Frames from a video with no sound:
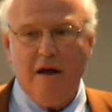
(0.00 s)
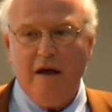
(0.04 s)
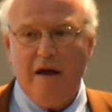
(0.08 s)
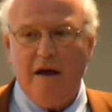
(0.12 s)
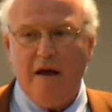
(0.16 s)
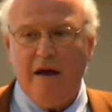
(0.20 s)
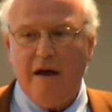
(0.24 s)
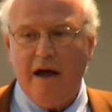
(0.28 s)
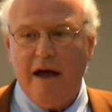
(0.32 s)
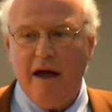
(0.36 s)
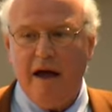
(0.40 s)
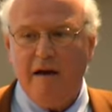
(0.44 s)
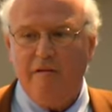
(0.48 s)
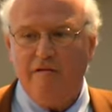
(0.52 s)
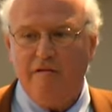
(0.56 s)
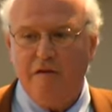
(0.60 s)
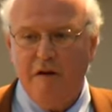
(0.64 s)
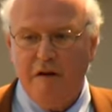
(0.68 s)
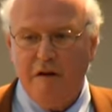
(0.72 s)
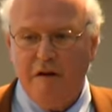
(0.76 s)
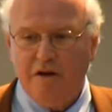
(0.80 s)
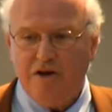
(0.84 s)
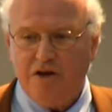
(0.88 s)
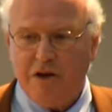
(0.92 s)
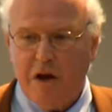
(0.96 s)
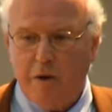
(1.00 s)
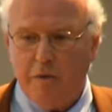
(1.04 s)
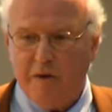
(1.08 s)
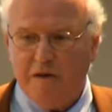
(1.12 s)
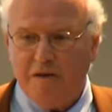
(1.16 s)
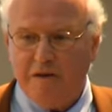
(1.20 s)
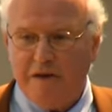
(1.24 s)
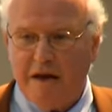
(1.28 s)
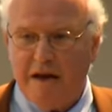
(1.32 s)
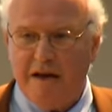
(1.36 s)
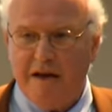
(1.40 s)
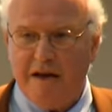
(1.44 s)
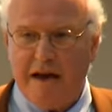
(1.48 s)
uh, have, shall
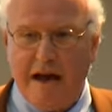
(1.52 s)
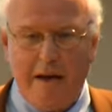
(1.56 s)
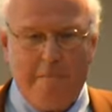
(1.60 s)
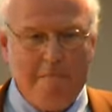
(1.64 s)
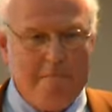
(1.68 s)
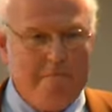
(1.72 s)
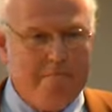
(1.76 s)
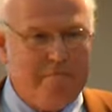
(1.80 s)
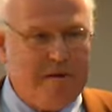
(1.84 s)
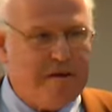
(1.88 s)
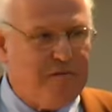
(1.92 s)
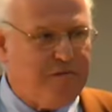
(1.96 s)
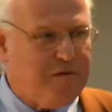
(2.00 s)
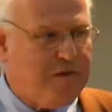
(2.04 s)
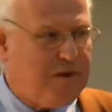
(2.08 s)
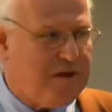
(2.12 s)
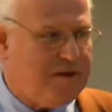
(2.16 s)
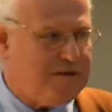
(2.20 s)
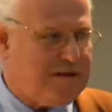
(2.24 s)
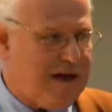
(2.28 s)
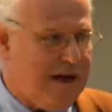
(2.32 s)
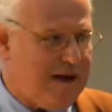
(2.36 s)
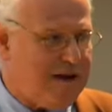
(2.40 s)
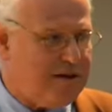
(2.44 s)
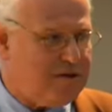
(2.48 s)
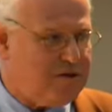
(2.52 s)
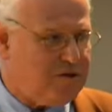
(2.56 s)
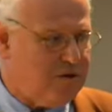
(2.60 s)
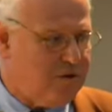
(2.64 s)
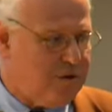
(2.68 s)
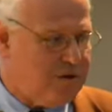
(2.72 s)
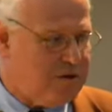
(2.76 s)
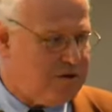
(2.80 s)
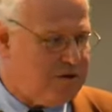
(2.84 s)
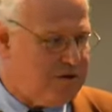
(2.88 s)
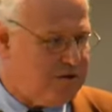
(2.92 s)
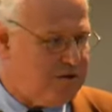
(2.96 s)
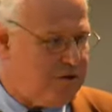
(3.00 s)
we say, an ambivalent
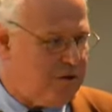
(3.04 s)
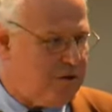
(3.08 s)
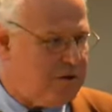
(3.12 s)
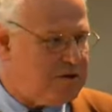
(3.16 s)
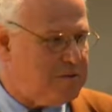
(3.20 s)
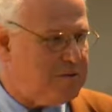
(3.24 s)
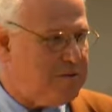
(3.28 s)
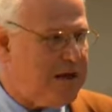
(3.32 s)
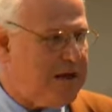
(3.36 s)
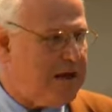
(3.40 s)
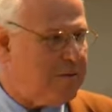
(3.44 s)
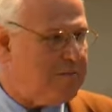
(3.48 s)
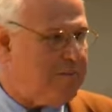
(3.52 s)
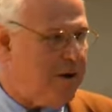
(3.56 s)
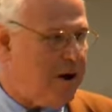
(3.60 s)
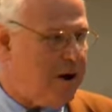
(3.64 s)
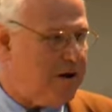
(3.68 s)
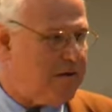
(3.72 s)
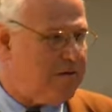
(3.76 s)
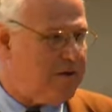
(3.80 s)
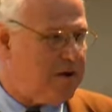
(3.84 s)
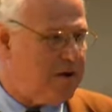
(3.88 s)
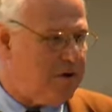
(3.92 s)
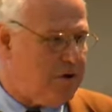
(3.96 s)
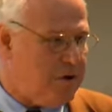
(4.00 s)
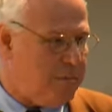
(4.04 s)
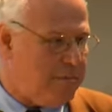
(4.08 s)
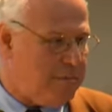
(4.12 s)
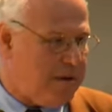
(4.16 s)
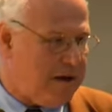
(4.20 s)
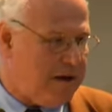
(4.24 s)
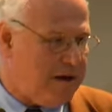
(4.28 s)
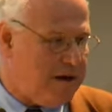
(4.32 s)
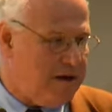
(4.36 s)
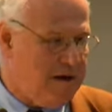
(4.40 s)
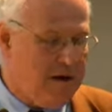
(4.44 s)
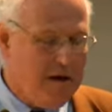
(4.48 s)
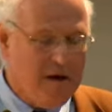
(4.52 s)
attitude towards being part of the
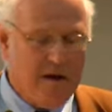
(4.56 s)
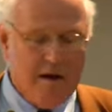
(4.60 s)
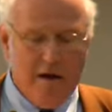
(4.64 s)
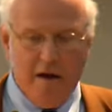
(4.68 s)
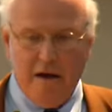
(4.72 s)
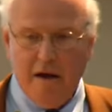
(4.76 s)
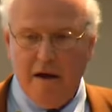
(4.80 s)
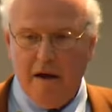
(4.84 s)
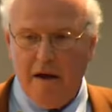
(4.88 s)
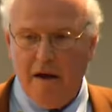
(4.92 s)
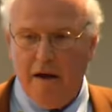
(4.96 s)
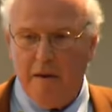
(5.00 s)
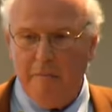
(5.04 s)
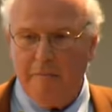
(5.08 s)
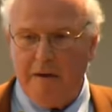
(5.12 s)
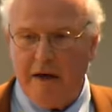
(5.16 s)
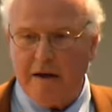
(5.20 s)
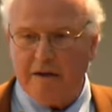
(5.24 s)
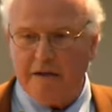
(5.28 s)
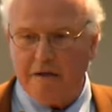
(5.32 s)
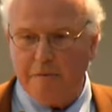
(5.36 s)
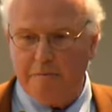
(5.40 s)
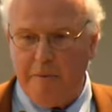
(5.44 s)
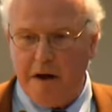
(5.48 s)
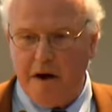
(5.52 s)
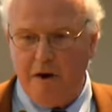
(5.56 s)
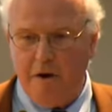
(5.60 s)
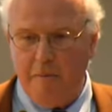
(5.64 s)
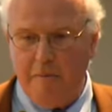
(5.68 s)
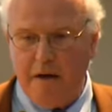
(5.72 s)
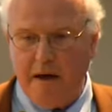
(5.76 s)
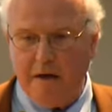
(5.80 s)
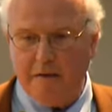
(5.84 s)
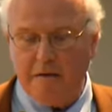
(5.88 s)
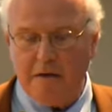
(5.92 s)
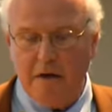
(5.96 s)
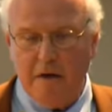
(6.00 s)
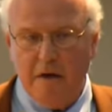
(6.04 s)
European uh,
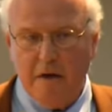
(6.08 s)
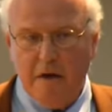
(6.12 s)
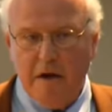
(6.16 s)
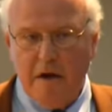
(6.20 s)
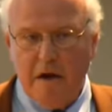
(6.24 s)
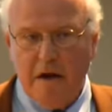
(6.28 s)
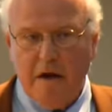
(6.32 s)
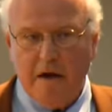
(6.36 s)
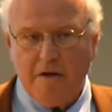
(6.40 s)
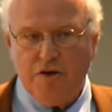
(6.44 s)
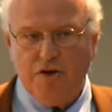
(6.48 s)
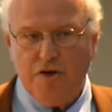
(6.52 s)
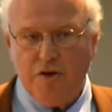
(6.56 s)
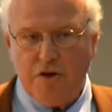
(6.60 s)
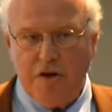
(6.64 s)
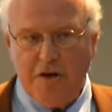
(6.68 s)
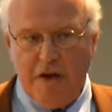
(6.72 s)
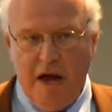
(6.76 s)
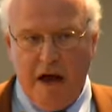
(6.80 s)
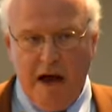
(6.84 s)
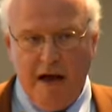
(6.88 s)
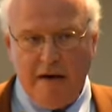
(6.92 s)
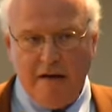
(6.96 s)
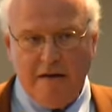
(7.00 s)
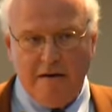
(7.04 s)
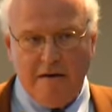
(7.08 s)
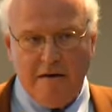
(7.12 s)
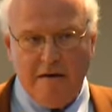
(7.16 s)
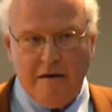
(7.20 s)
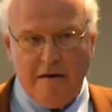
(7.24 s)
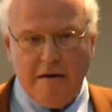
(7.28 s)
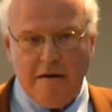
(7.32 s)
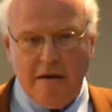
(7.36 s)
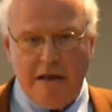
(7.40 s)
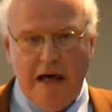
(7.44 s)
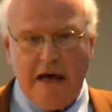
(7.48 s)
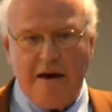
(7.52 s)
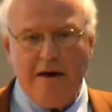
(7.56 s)
experiment, uh, should not
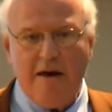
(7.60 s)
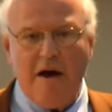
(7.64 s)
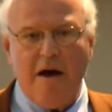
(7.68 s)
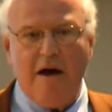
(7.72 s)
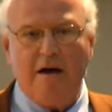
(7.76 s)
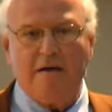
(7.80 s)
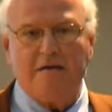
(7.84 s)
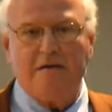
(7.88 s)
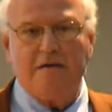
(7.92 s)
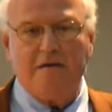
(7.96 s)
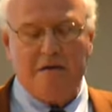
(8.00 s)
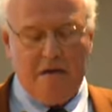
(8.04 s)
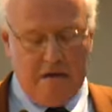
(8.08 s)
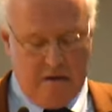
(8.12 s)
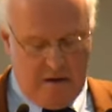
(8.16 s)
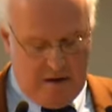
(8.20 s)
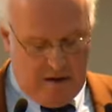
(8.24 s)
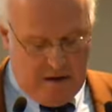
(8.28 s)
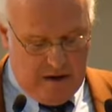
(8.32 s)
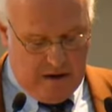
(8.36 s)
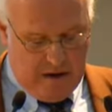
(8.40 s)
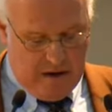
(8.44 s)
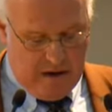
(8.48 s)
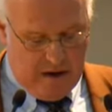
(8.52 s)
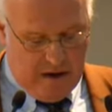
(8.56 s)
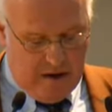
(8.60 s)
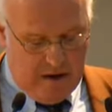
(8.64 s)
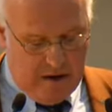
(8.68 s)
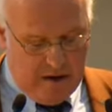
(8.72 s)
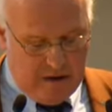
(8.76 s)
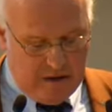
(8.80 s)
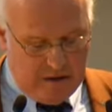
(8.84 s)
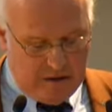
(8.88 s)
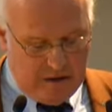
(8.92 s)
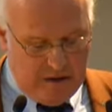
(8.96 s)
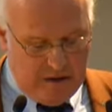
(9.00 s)
let us uh,